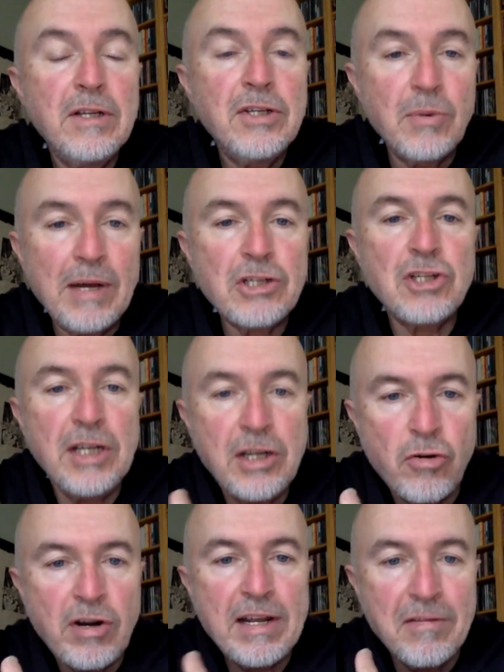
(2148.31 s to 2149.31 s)
to actually
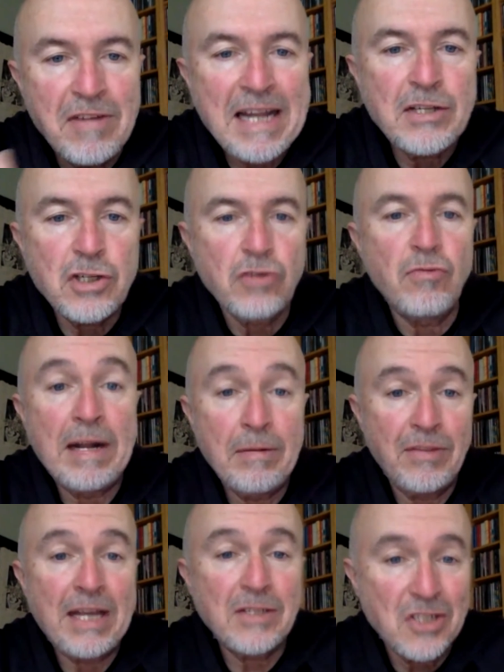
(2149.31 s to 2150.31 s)
create events
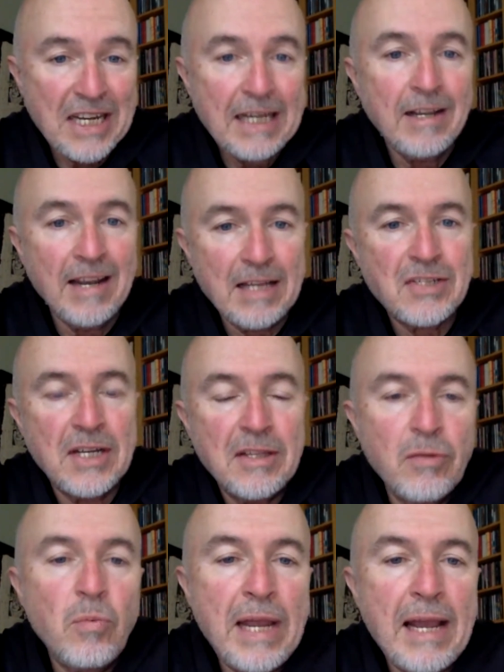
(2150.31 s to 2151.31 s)
around that single asset
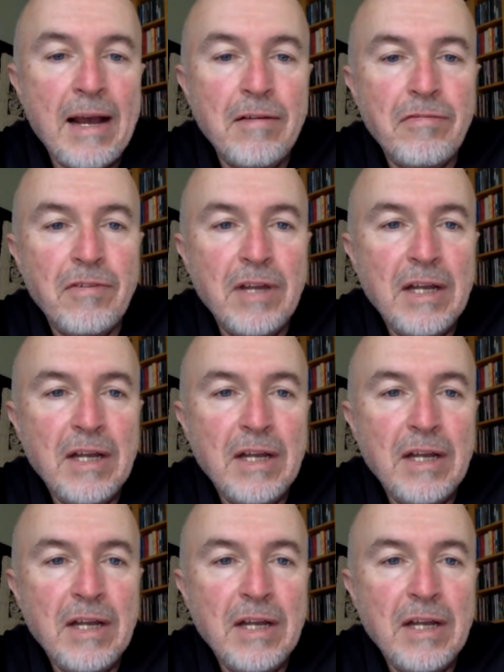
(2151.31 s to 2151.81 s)
that we have.